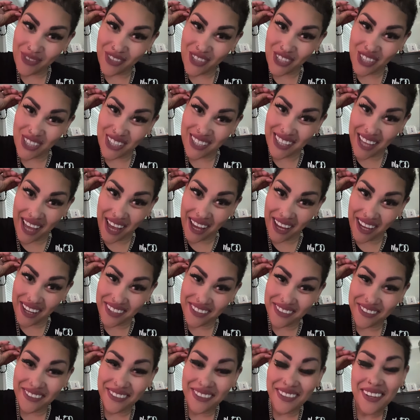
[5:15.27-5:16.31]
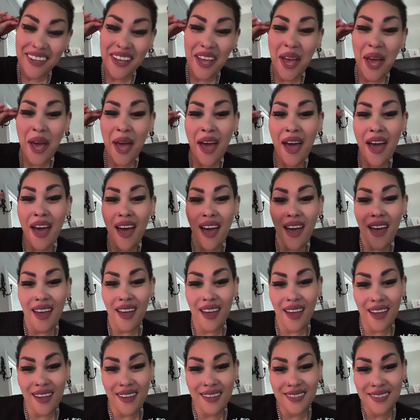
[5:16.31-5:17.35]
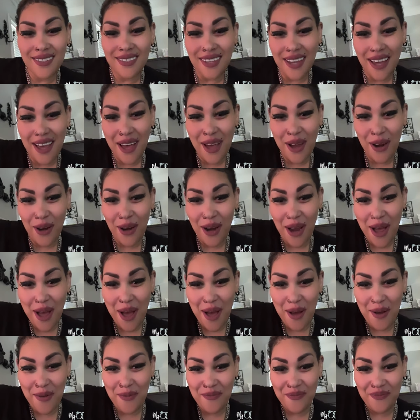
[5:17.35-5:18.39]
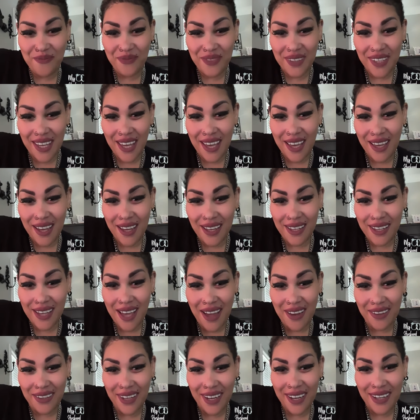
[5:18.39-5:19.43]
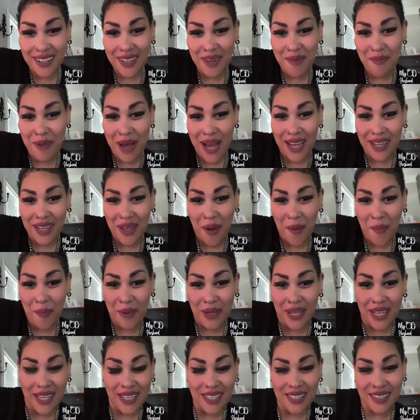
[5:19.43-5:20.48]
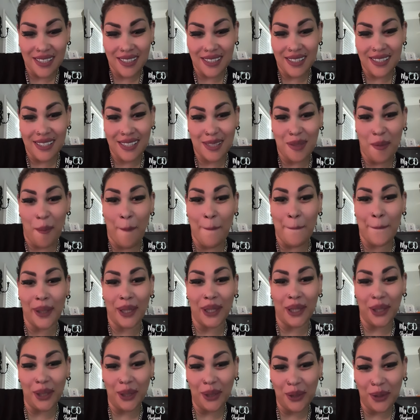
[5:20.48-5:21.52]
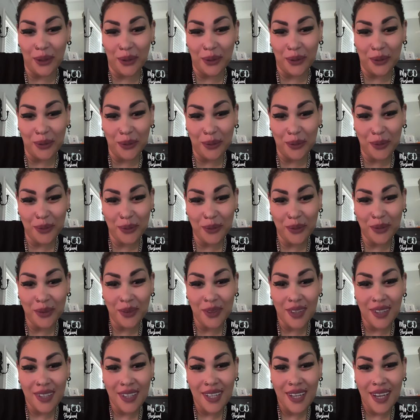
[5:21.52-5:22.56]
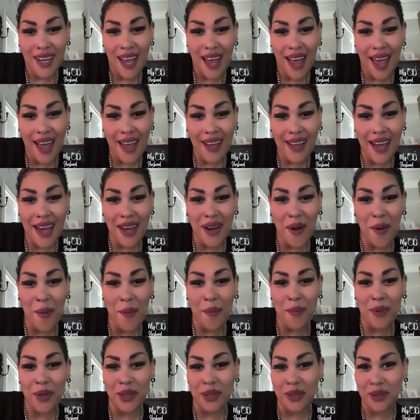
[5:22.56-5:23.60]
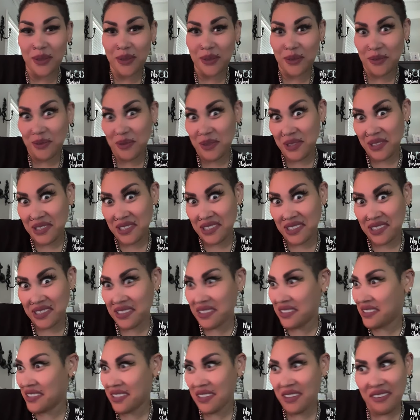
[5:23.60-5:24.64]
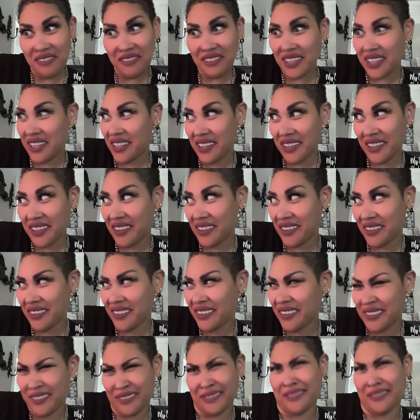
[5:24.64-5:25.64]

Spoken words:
Just saying. And yeah, y'all need to mind your business. Boo. I ain't got no boos over here.